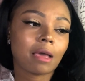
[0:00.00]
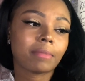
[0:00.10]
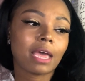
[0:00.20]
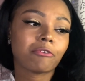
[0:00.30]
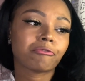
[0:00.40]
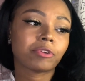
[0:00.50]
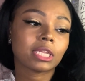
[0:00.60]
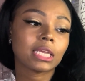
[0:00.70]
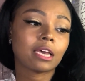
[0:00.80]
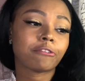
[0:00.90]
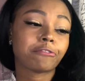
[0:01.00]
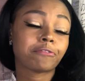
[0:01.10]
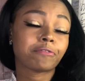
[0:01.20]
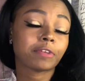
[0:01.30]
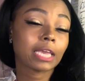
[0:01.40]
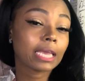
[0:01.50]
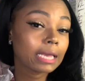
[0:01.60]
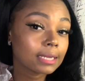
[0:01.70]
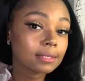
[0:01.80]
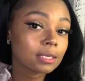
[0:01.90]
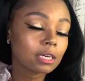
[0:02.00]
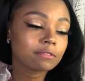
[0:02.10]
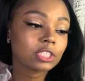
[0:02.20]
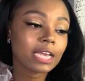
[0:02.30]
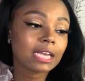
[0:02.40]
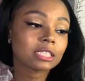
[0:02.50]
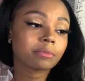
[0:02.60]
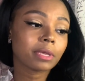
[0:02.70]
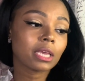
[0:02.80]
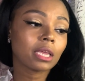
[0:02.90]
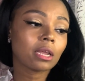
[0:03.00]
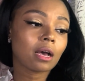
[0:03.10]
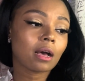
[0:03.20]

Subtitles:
I'm not really a fan of jasmine.